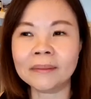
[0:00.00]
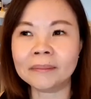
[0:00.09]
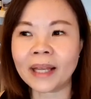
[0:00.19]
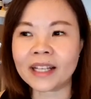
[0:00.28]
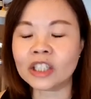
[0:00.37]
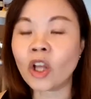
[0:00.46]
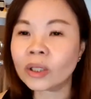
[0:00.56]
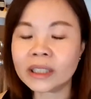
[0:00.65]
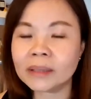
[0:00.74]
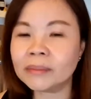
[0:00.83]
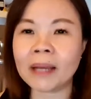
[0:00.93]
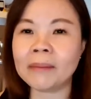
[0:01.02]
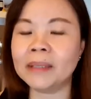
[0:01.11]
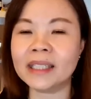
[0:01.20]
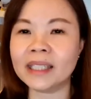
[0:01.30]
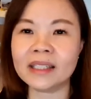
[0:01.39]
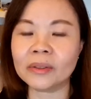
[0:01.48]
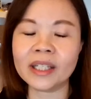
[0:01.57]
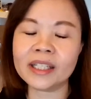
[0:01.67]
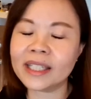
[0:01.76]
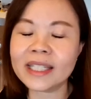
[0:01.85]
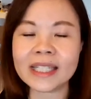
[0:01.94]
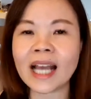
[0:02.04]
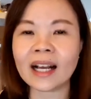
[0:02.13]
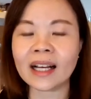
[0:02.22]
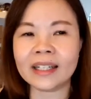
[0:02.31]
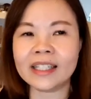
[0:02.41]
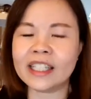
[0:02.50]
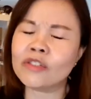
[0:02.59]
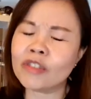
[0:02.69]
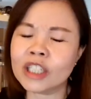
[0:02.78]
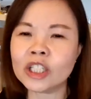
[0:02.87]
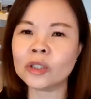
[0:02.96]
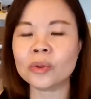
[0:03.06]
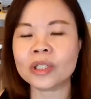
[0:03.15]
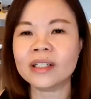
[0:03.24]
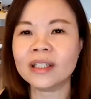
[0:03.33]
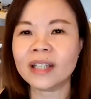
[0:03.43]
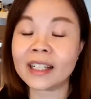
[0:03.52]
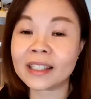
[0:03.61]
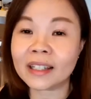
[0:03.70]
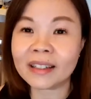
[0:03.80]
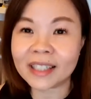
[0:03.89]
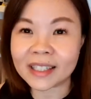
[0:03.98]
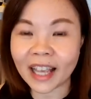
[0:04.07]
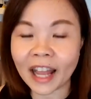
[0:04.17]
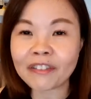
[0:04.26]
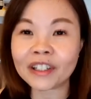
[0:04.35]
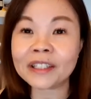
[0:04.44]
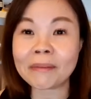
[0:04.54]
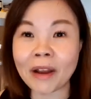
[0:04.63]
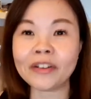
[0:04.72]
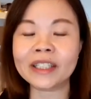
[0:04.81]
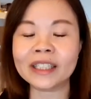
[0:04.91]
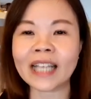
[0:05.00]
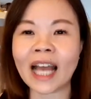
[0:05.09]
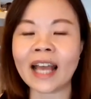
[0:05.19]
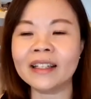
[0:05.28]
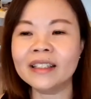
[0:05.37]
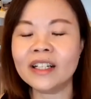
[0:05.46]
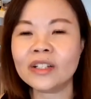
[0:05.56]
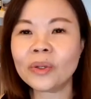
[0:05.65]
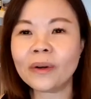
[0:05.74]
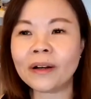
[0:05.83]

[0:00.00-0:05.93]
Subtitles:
has long-term diabetes, okay, since young, and he's really huge, and he's an African American guy. So